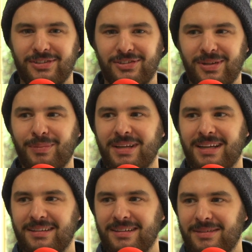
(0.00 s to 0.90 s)

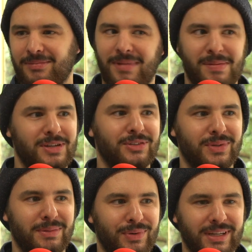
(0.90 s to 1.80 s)
Something maybe just
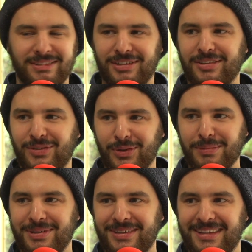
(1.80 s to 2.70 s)
want to bring into the
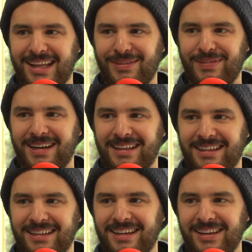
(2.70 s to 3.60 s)
group that I found out
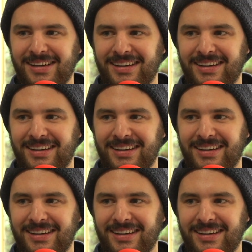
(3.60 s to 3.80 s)
the other night